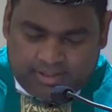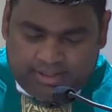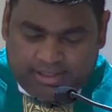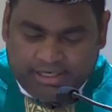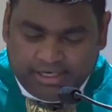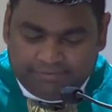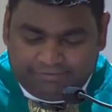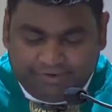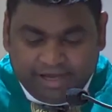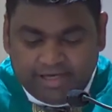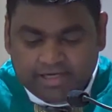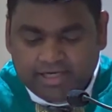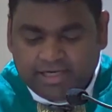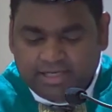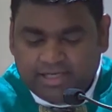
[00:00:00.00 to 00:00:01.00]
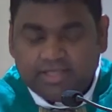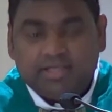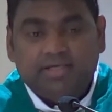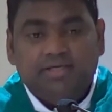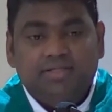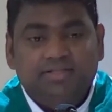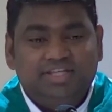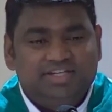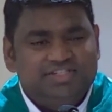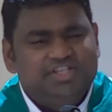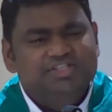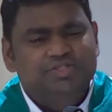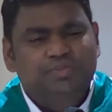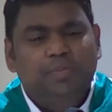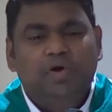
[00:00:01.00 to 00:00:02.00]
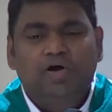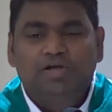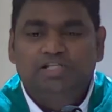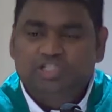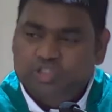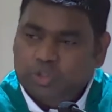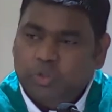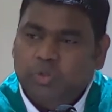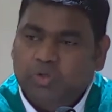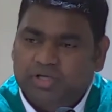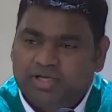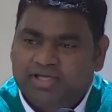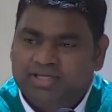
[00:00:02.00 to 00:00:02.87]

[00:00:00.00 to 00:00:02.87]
And finally, there is a small joke.